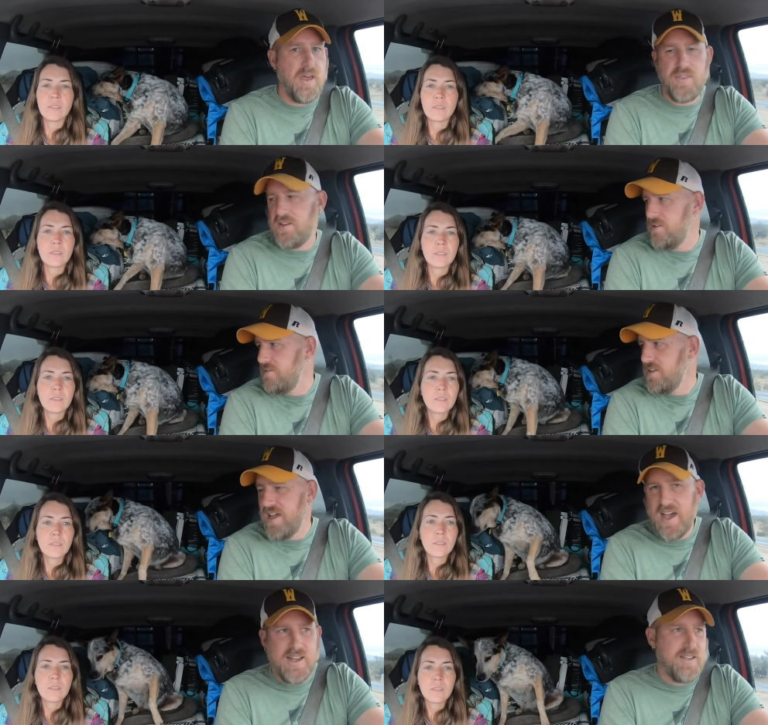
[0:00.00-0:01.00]

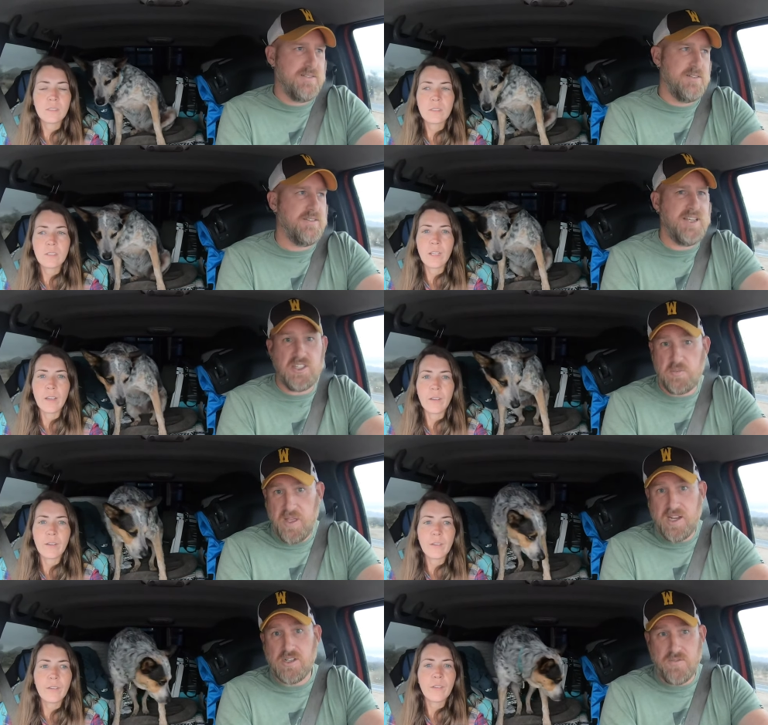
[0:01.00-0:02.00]
Speaker 1: nothing, nada.
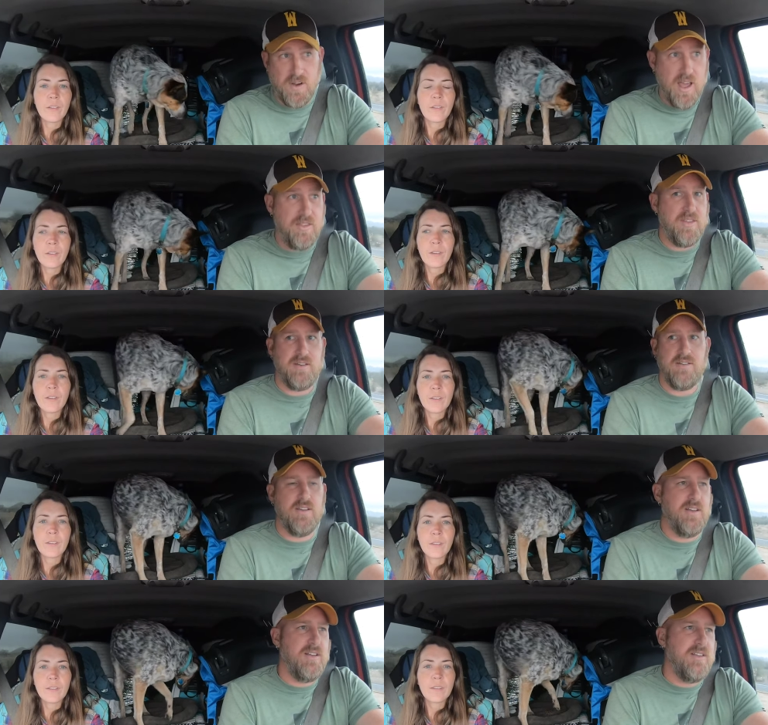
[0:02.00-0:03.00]
That's yeah. Spanish for
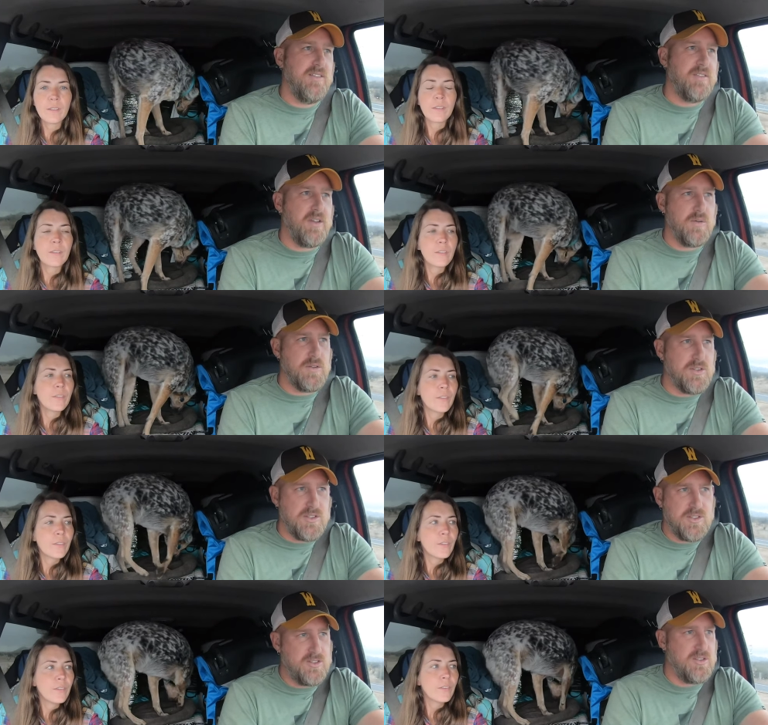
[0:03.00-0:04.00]
nothing. There
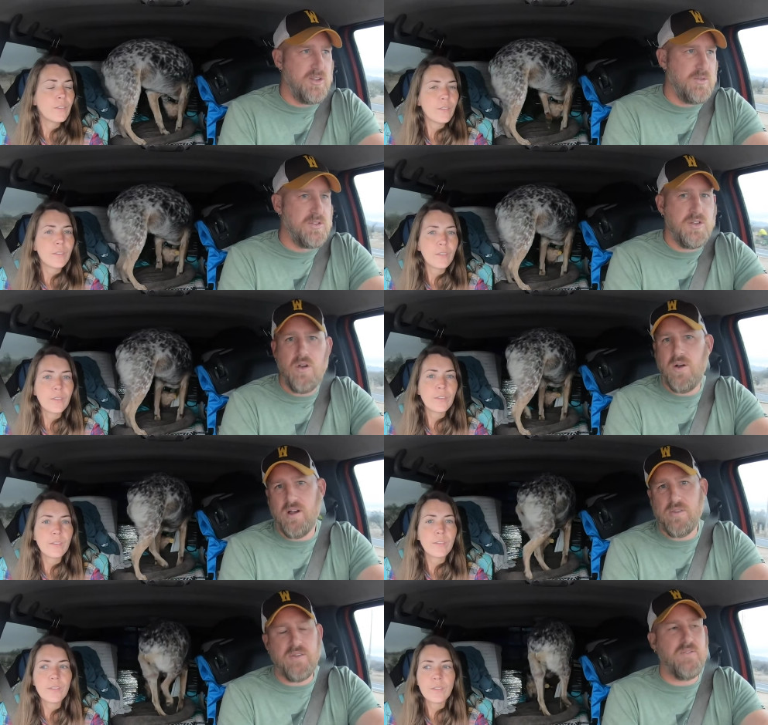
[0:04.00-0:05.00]
was there was
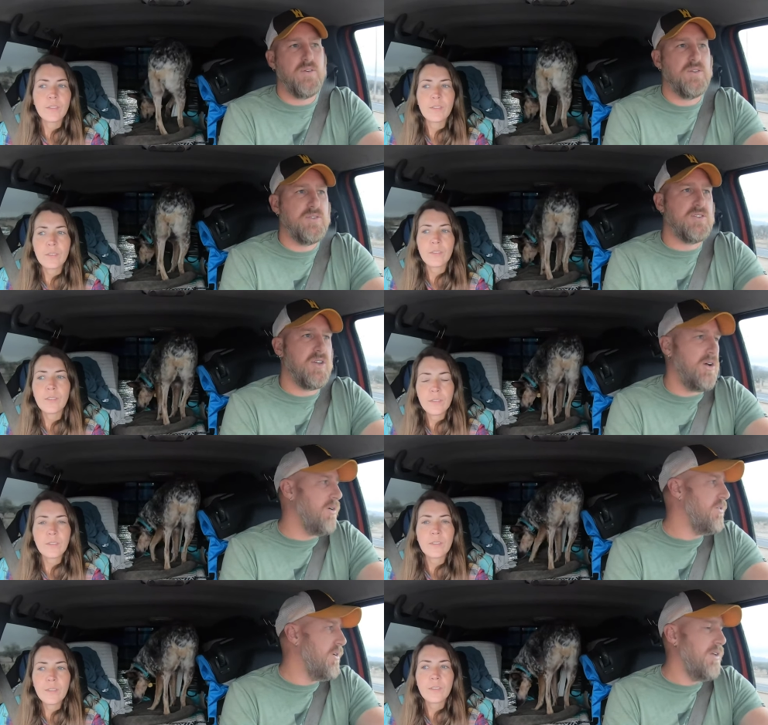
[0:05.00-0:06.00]
no healthy food.
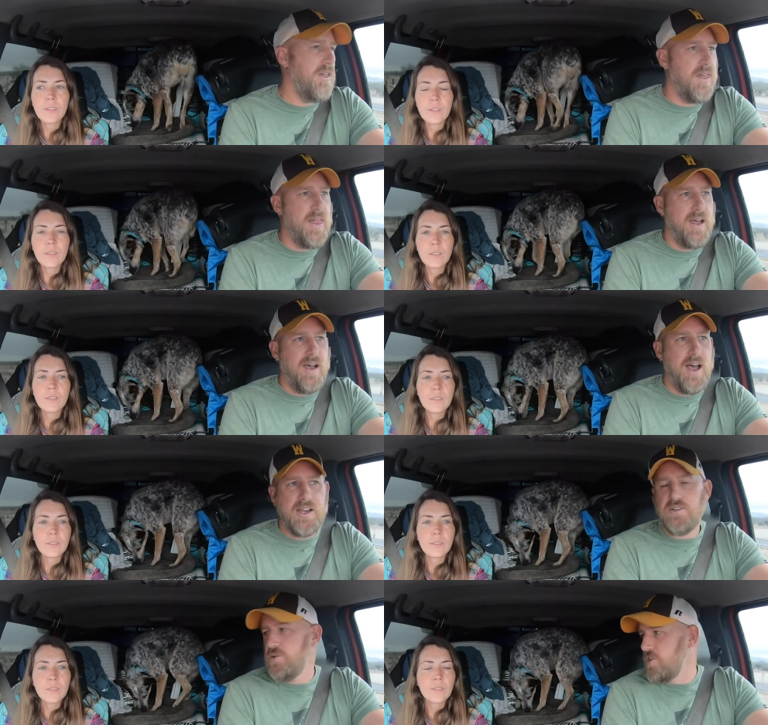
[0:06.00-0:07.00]
So
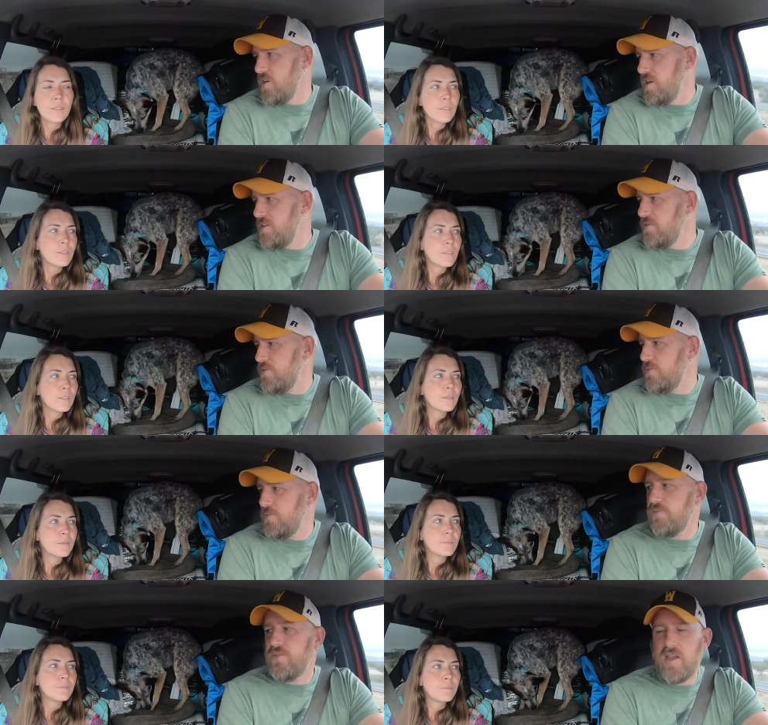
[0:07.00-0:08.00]
I do agree.
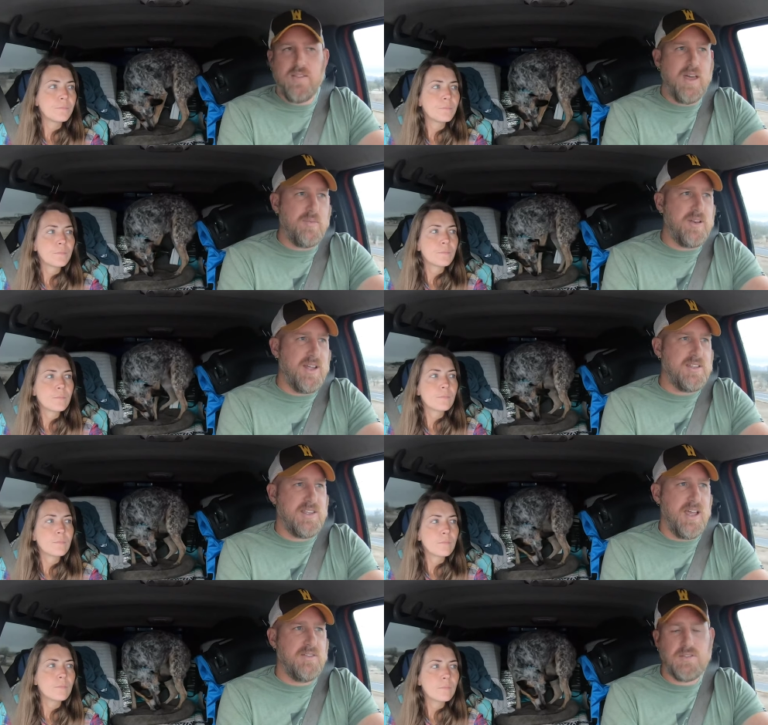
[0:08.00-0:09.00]
That'll be
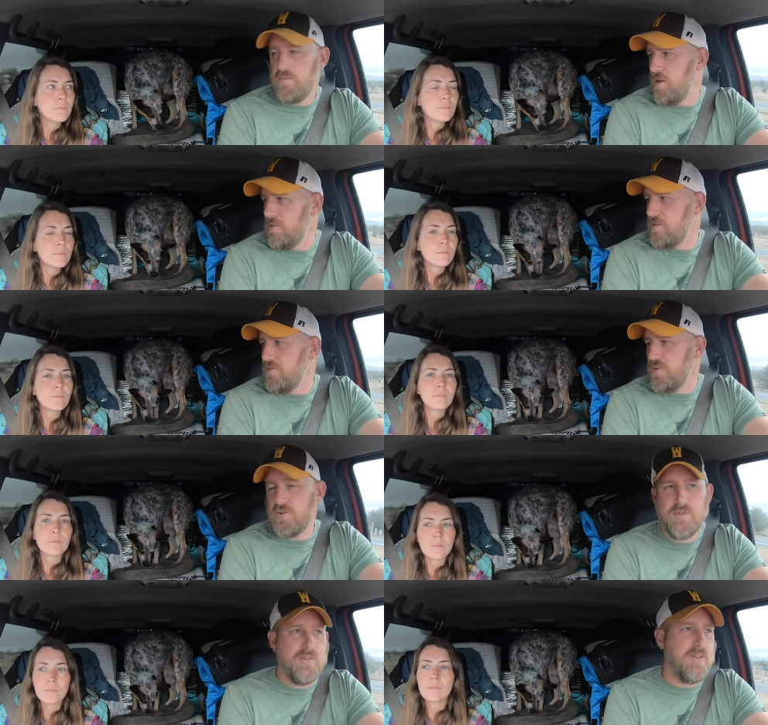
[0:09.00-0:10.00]
nice to have some healthy
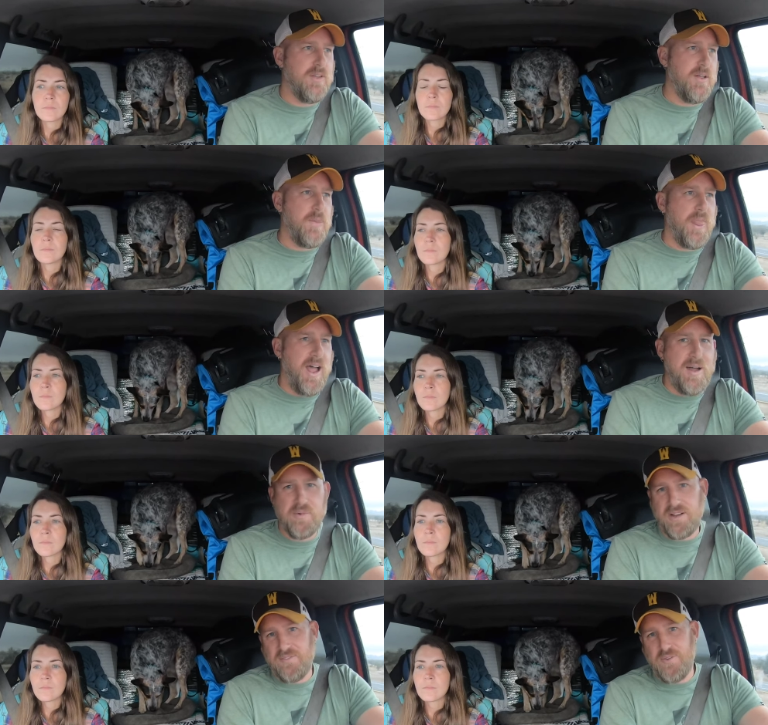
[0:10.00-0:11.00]

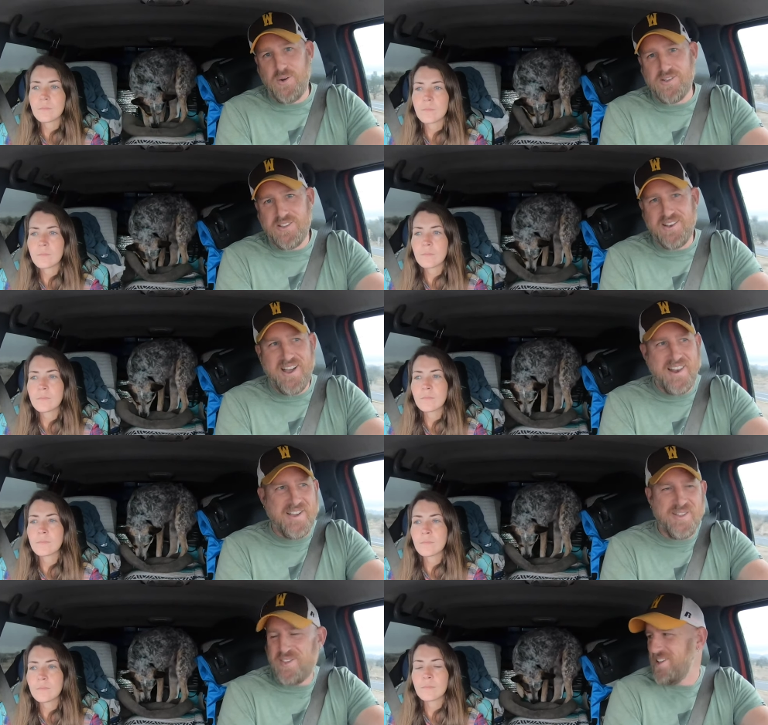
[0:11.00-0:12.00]
food. I'm looking forward to the
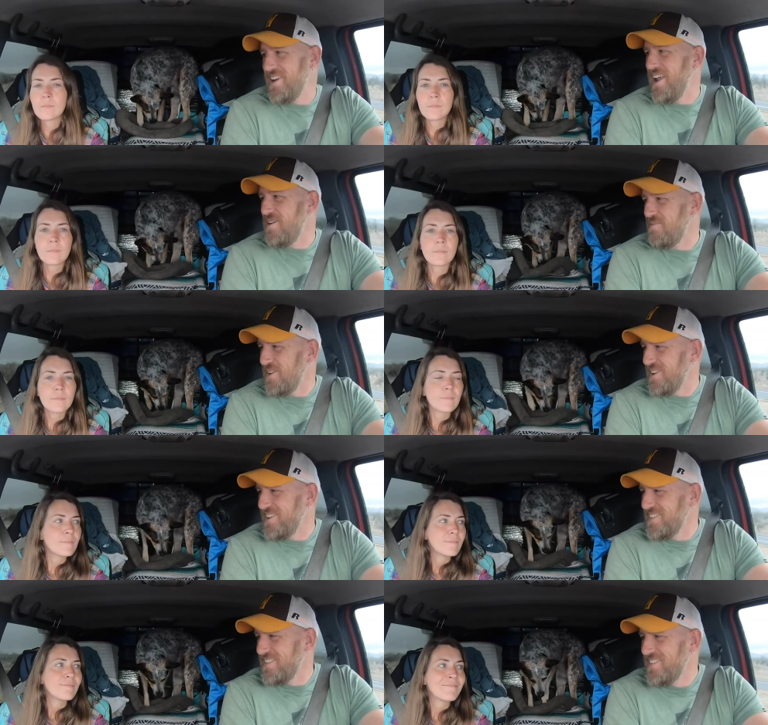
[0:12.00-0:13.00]
non-healthy In-N-Out
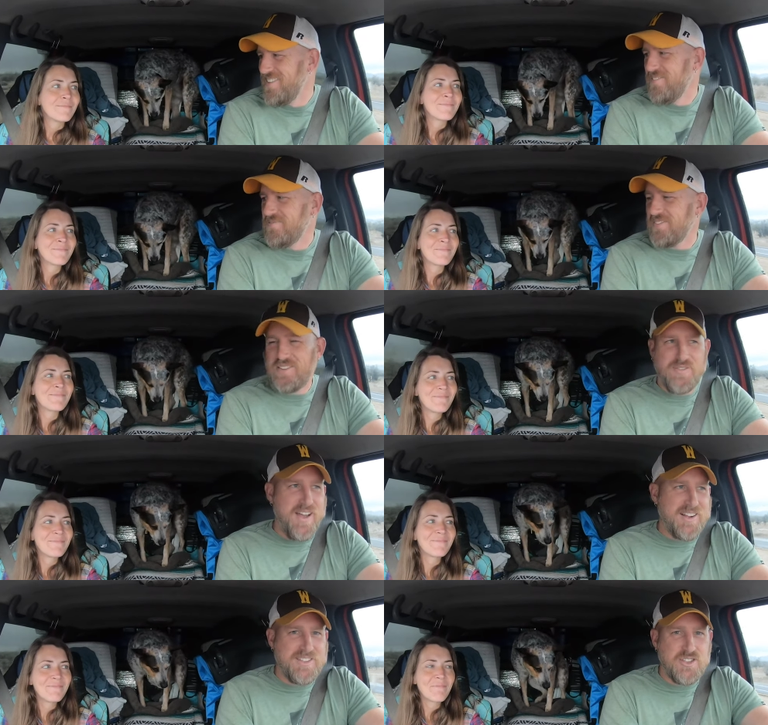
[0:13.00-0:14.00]
burger.
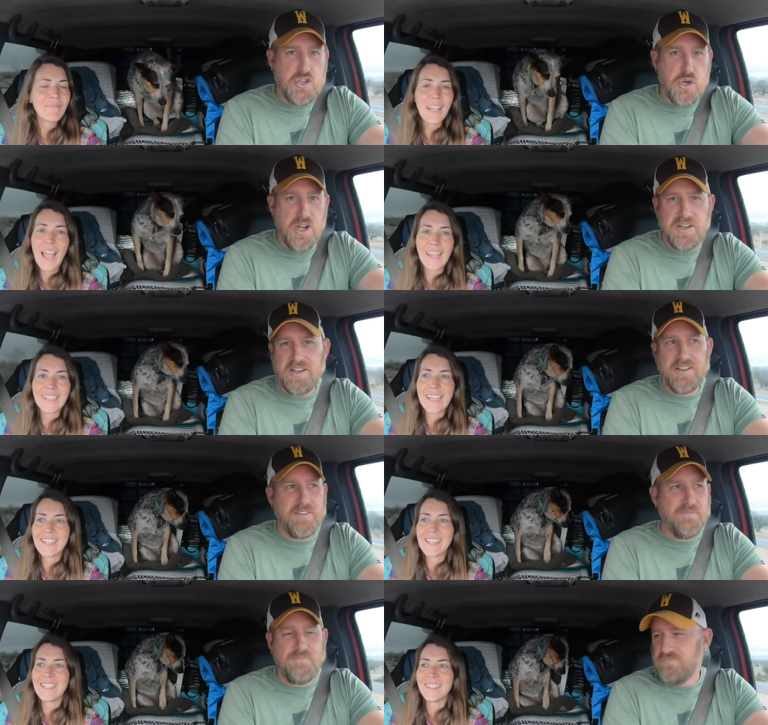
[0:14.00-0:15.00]
In fact, this truck I
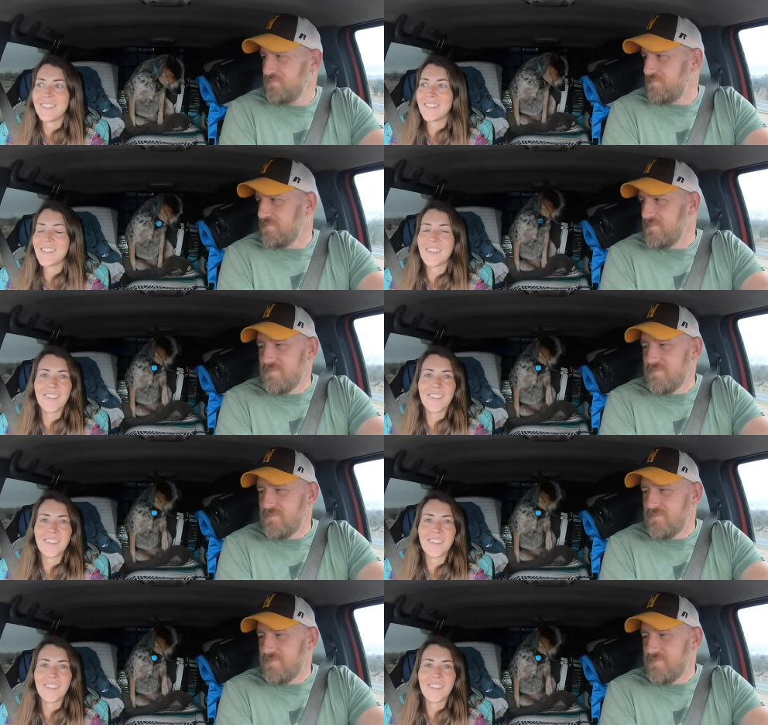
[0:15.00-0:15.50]
can't eat it